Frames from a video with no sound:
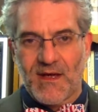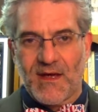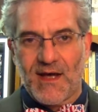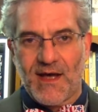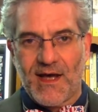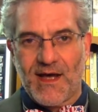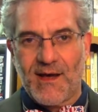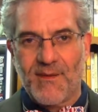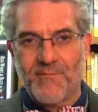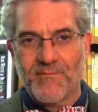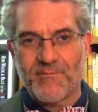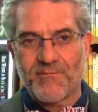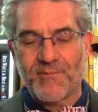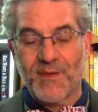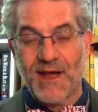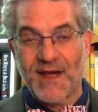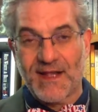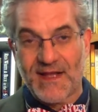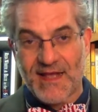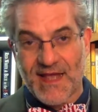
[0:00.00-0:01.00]

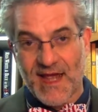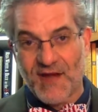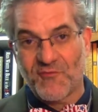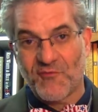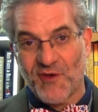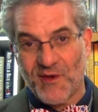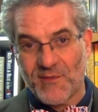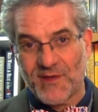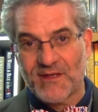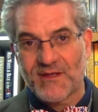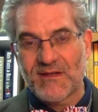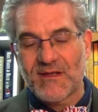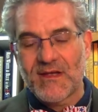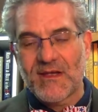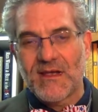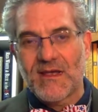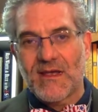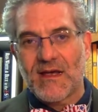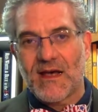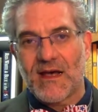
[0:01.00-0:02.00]
But again, women
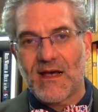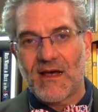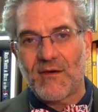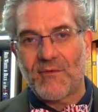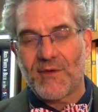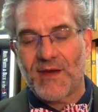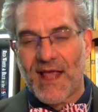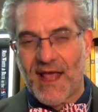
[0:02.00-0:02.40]
would